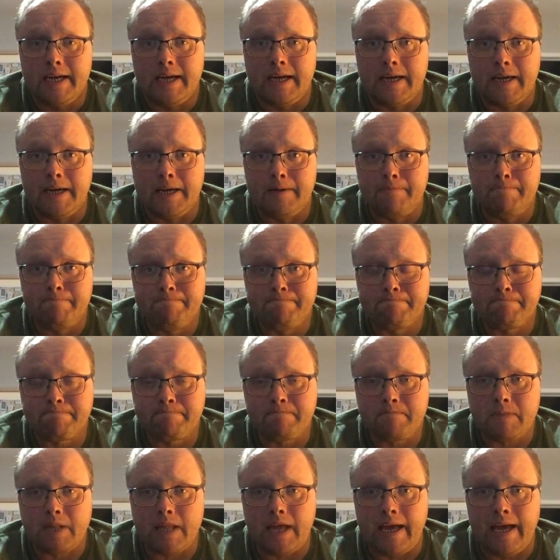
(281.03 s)

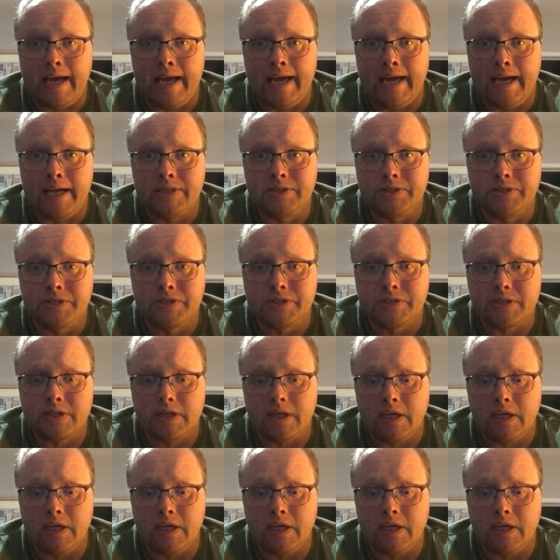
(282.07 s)
And